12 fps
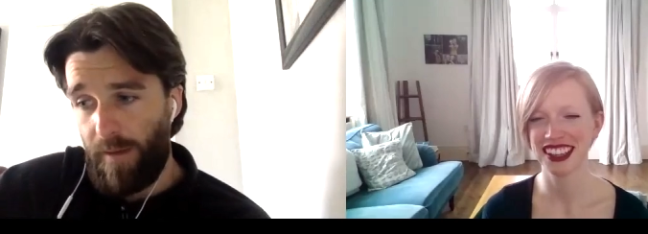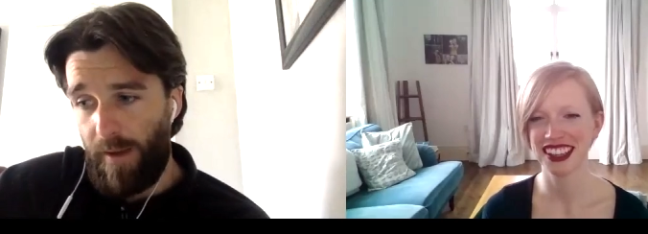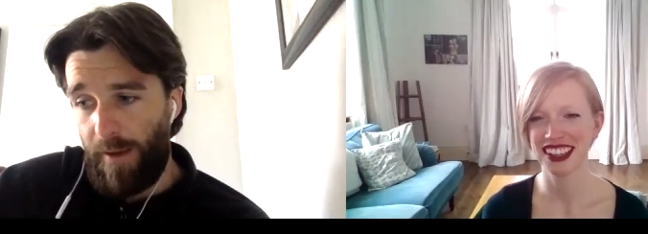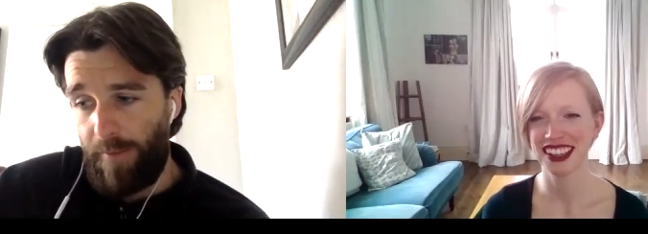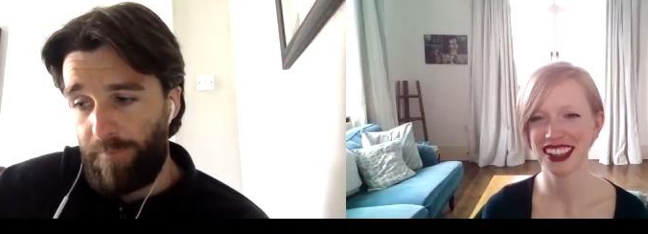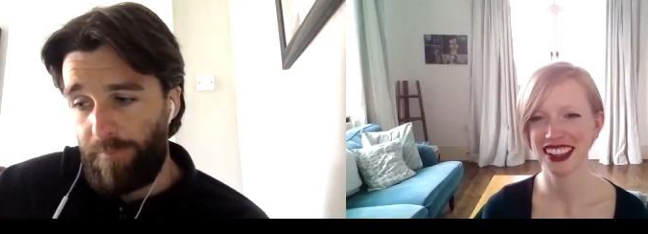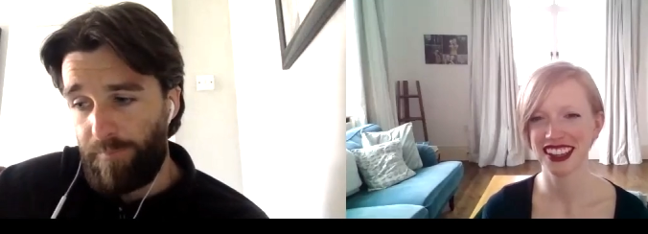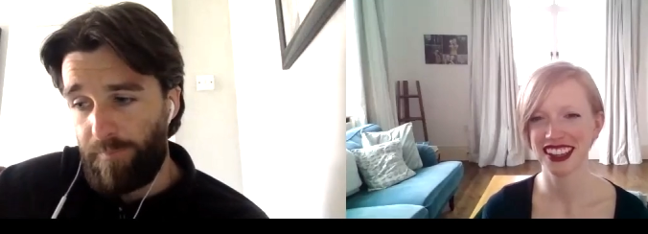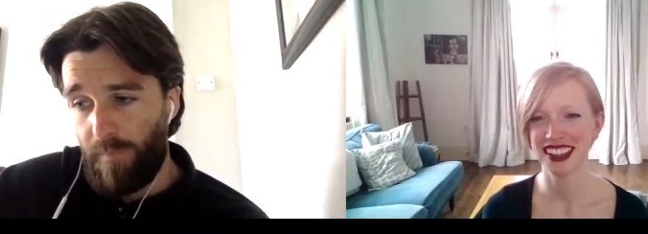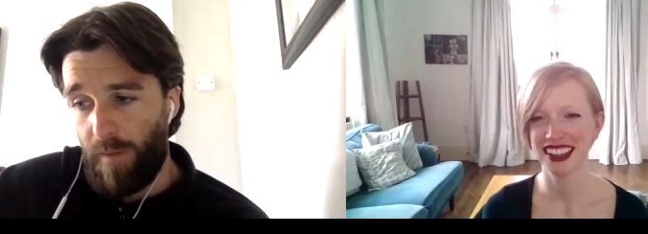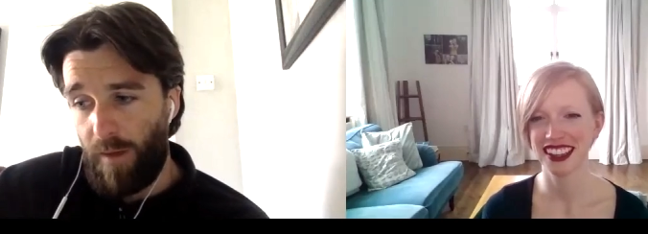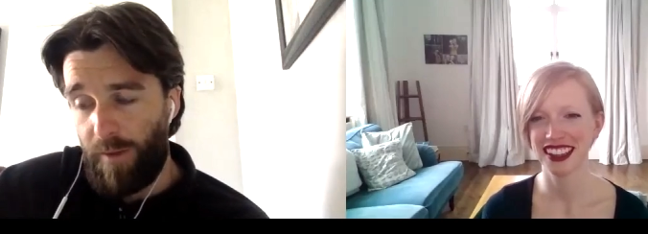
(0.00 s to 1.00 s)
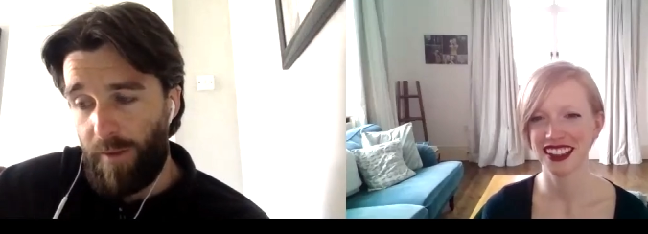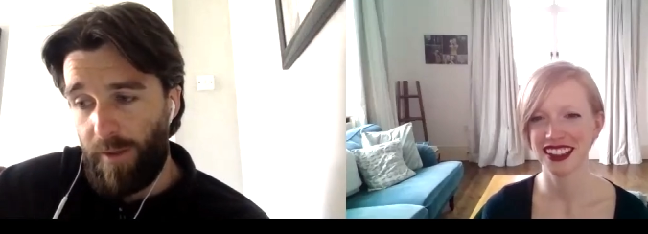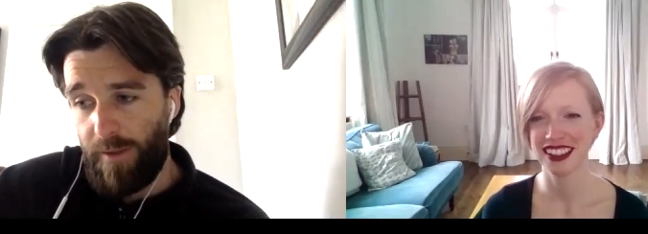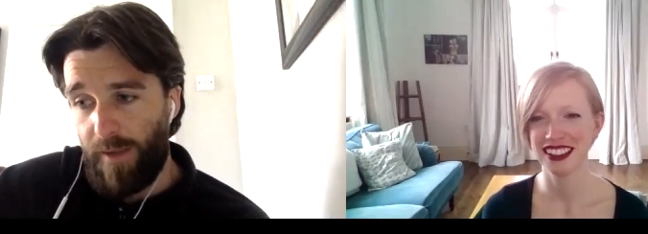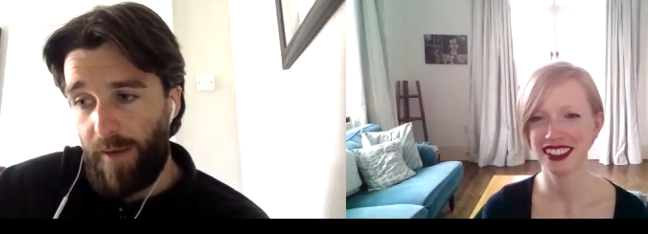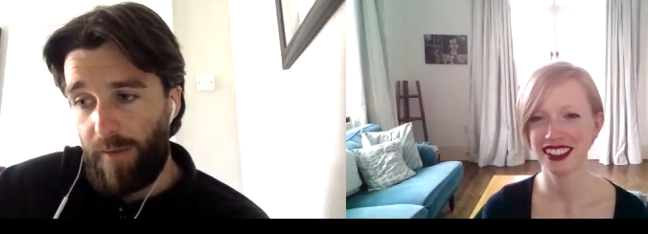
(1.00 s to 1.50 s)
Speaker 1: Um, I think
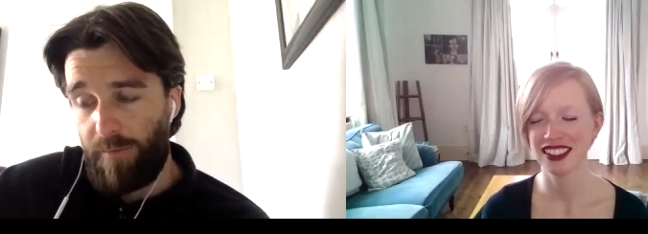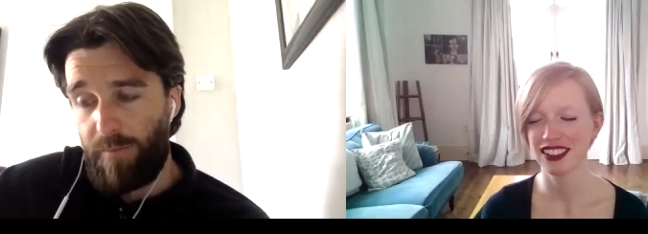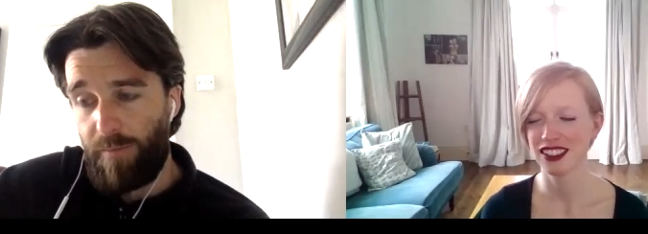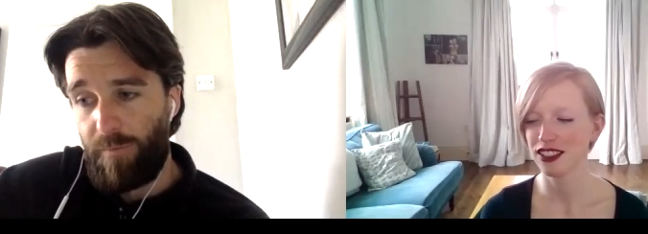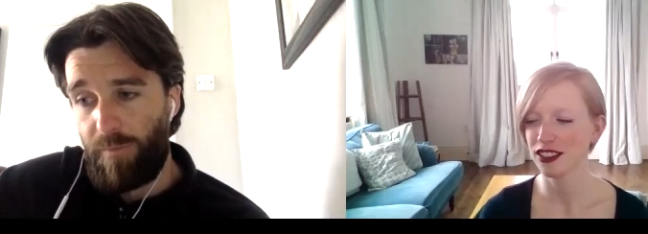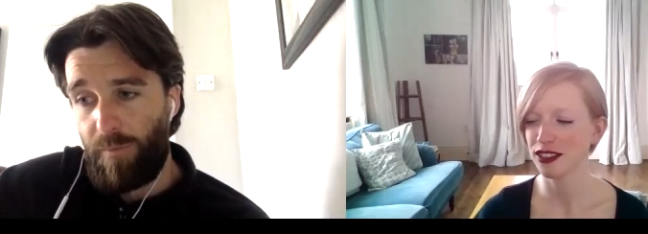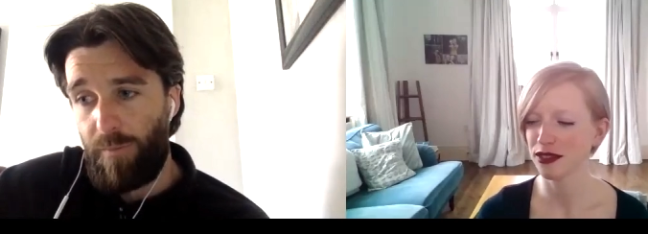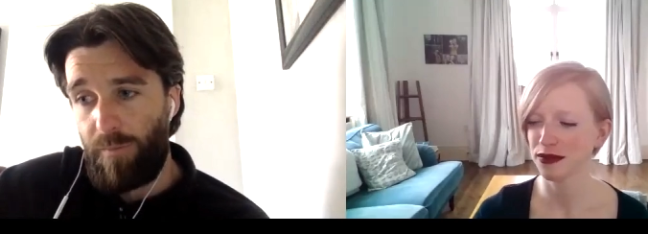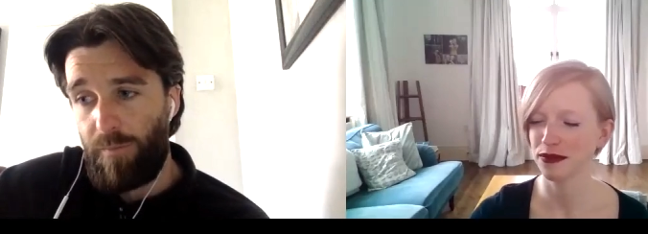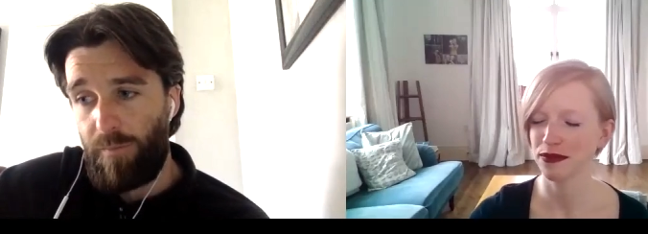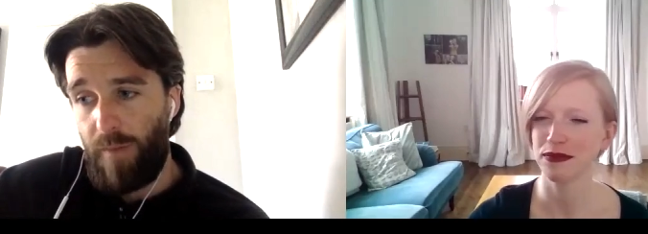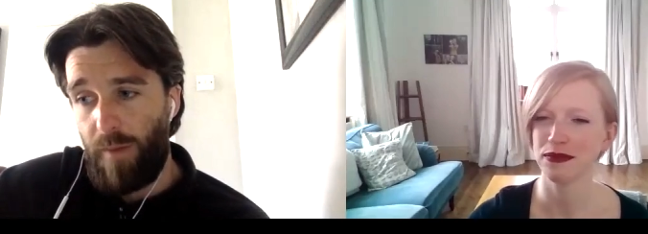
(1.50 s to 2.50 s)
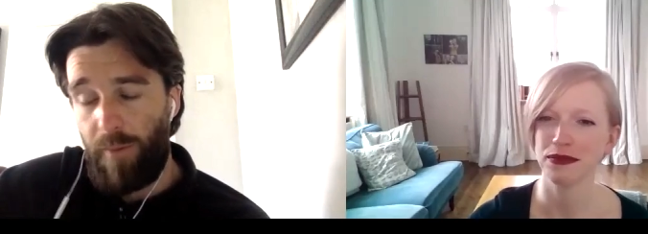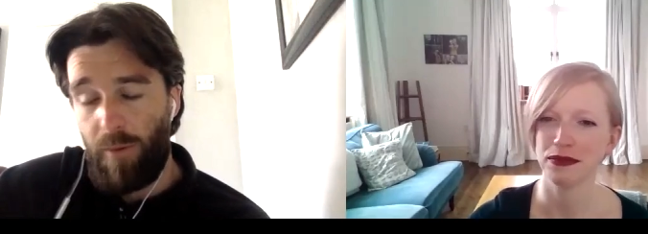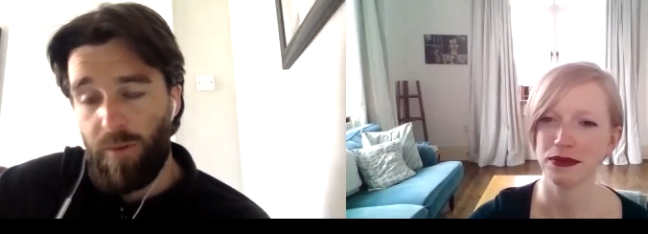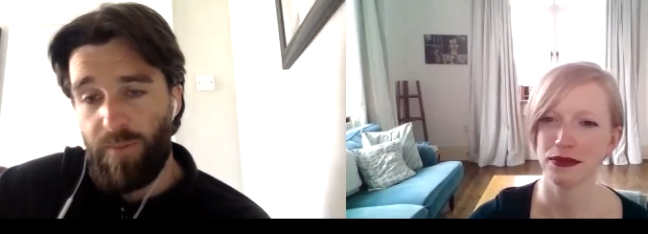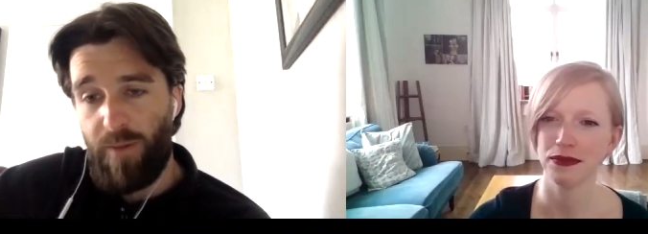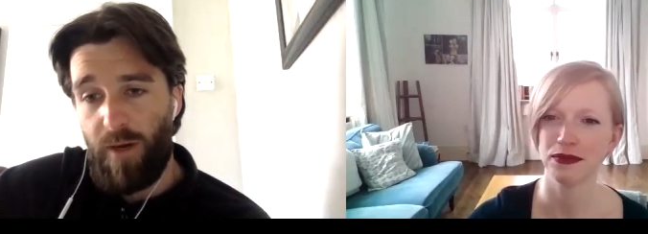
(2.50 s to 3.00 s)
that from a
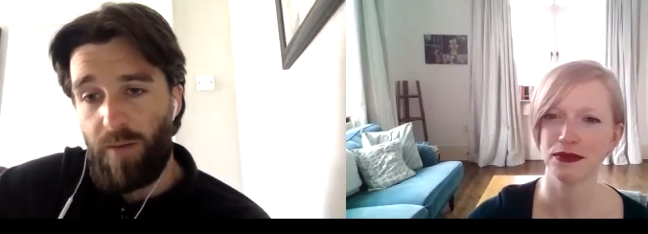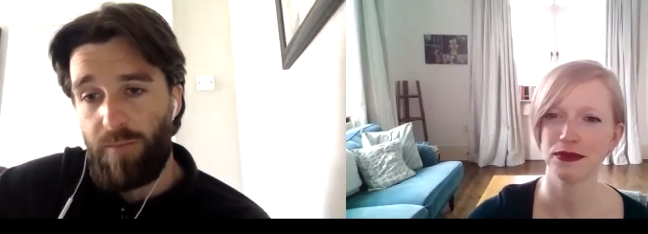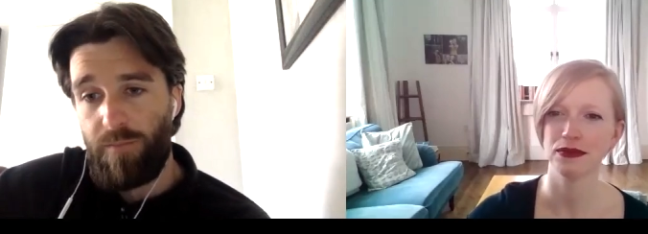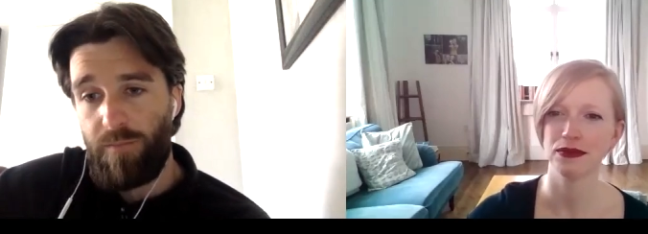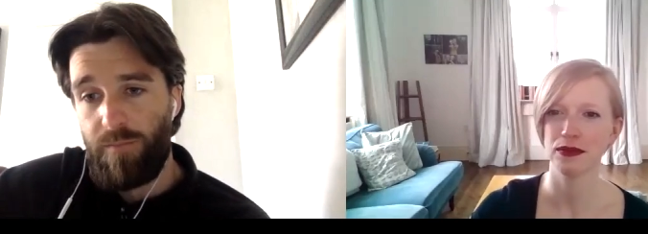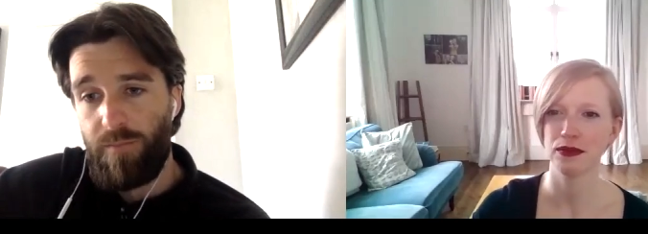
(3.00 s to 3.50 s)
postpartum